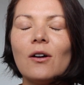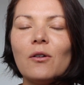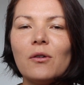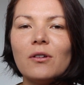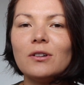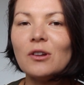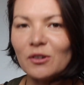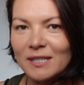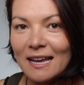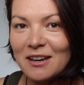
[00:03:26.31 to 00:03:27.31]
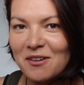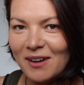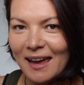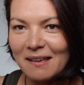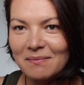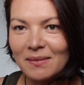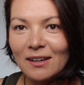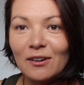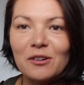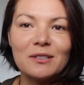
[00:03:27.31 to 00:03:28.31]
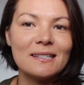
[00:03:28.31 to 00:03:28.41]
or no señora, or